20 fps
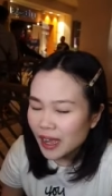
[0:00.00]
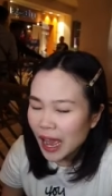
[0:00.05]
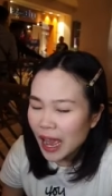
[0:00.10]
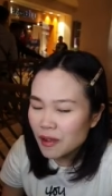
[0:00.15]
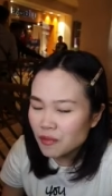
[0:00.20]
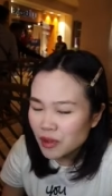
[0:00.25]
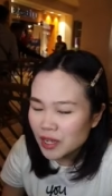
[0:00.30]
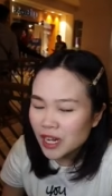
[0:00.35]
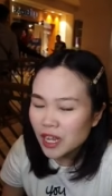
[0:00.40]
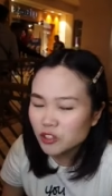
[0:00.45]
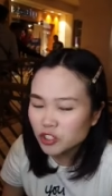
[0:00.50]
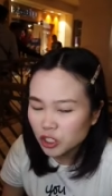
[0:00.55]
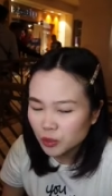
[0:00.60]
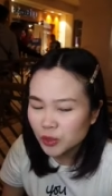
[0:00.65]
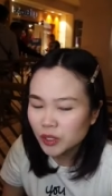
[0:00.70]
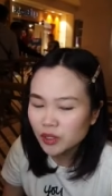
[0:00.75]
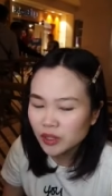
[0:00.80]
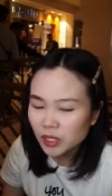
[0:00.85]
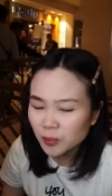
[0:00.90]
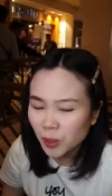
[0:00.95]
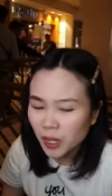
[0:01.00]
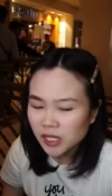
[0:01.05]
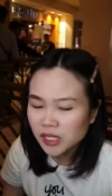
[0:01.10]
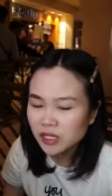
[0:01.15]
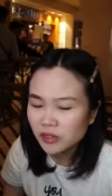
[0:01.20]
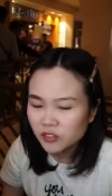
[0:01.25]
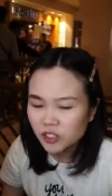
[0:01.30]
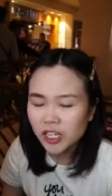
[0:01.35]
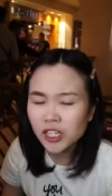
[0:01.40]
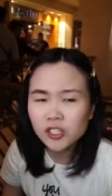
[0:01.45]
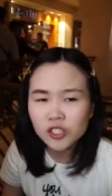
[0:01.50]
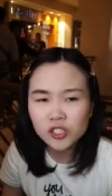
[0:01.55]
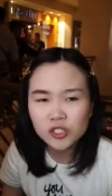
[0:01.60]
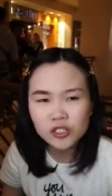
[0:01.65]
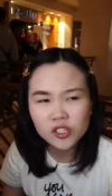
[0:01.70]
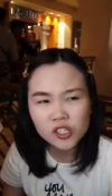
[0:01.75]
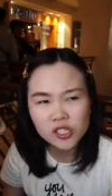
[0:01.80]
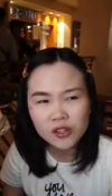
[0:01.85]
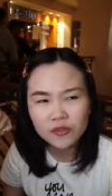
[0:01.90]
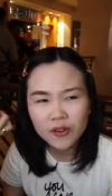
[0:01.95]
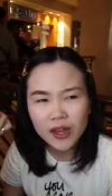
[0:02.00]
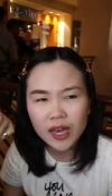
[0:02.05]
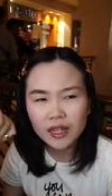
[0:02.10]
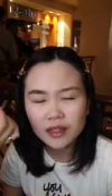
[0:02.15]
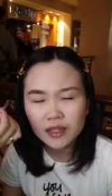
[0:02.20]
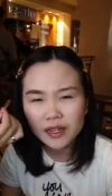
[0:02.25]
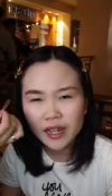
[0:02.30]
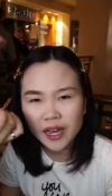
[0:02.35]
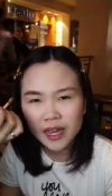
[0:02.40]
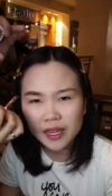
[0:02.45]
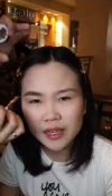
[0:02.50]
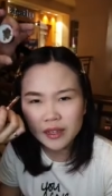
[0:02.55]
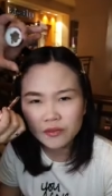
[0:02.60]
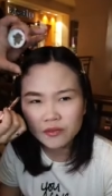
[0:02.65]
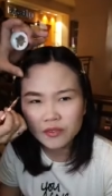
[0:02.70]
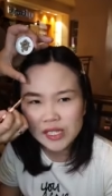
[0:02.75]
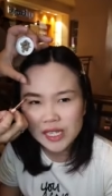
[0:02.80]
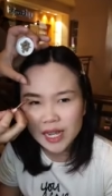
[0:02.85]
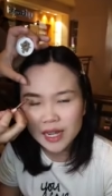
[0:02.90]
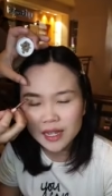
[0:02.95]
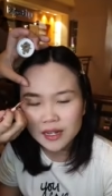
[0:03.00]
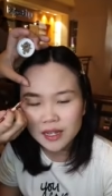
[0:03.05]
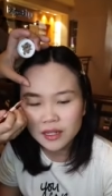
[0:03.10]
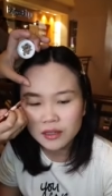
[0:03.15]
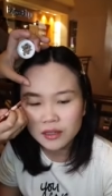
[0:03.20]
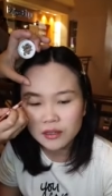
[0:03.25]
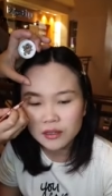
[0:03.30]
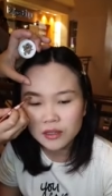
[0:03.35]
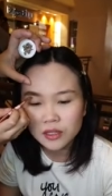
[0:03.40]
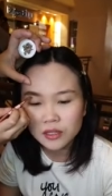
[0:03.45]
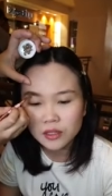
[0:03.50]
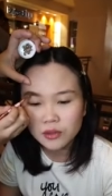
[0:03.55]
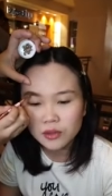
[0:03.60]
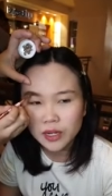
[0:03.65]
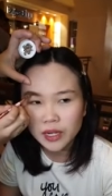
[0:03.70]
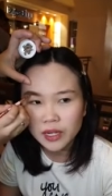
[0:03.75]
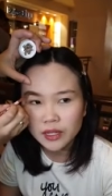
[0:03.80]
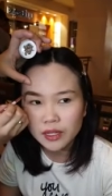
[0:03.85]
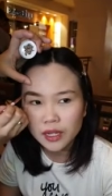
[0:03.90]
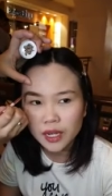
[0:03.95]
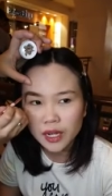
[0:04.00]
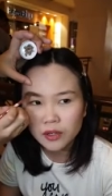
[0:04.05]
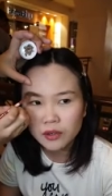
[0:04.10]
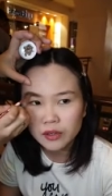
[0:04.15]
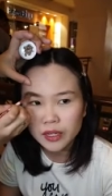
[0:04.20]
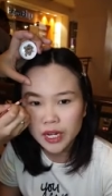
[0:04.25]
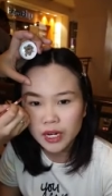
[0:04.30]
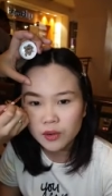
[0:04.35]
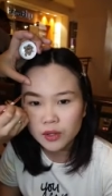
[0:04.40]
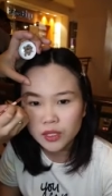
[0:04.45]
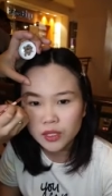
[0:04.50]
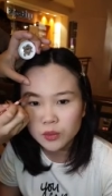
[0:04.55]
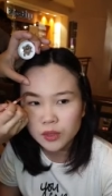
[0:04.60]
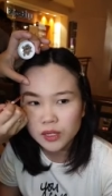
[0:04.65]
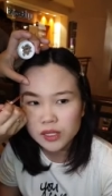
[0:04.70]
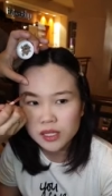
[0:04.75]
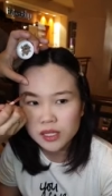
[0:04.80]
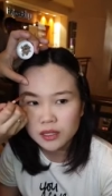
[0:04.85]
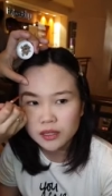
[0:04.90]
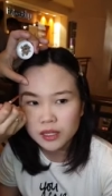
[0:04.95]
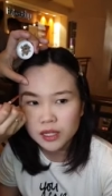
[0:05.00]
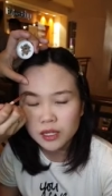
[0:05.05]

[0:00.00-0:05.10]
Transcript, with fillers: I really attribute the positive change to just the fact that I decided, you know what, I don't care what the world's gonna